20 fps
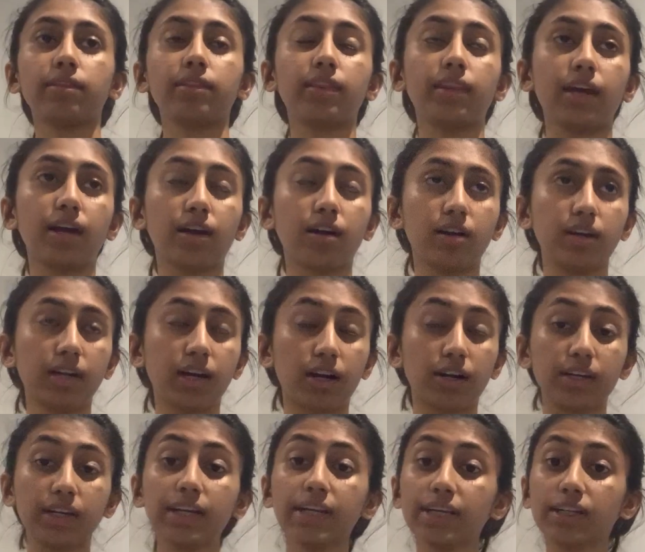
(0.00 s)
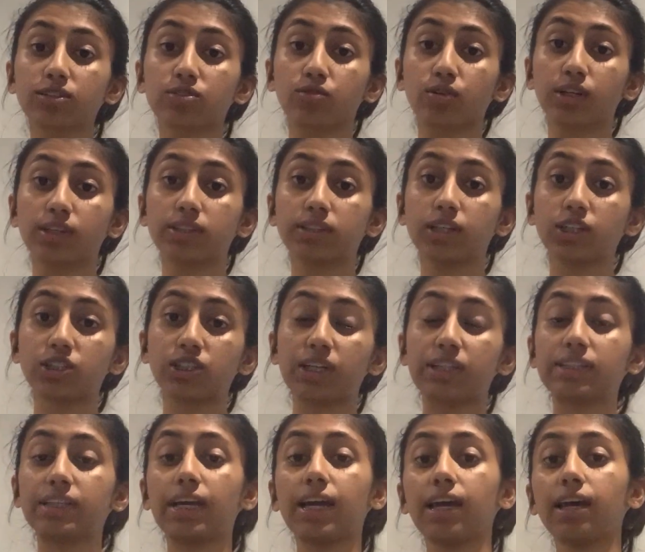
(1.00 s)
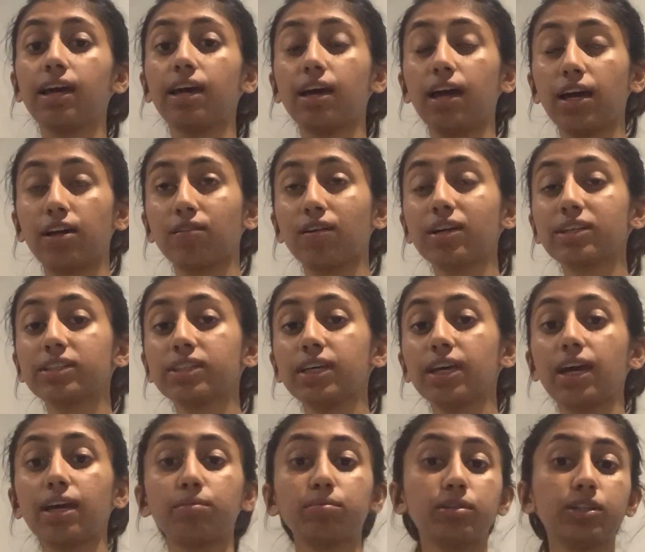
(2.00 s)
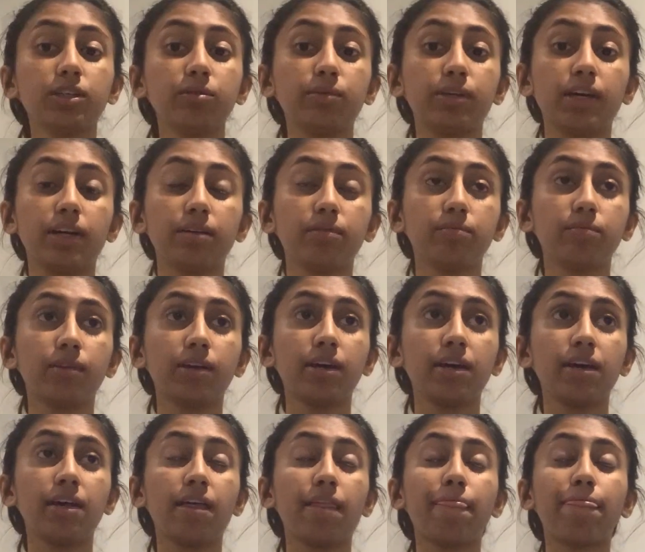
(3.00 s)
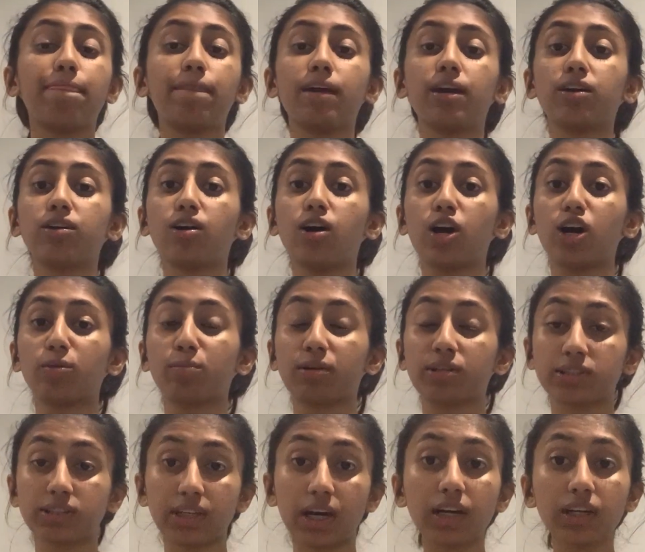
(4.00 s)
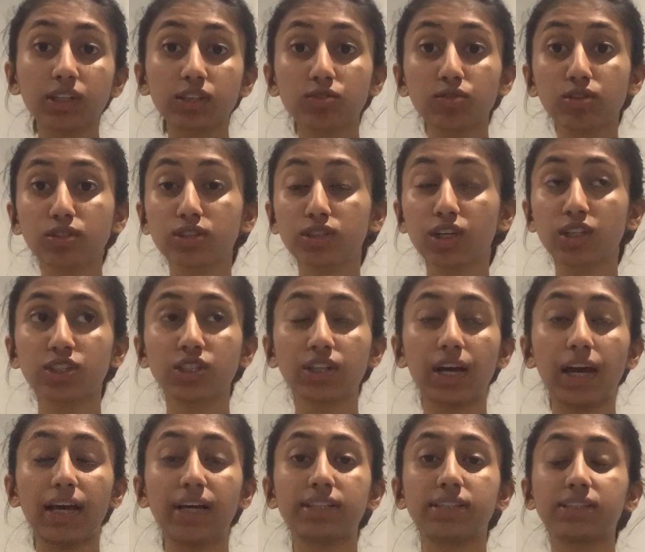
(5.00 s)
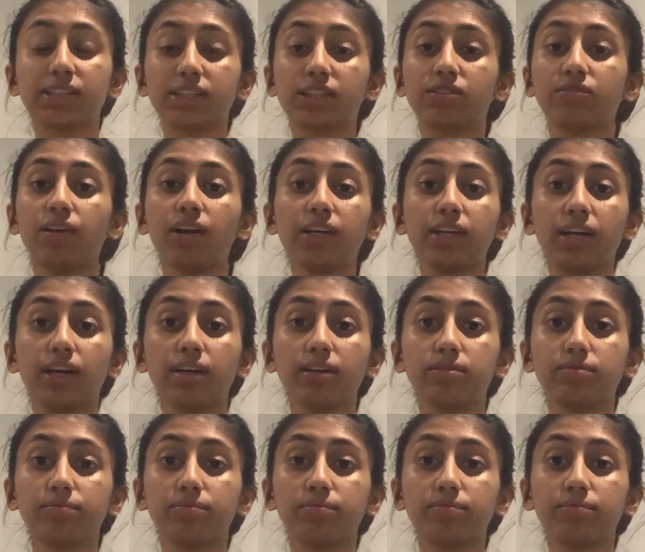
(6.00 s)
There are eating disorders such as anorexia and bulimia. There are personality disorders such as schizophrenia.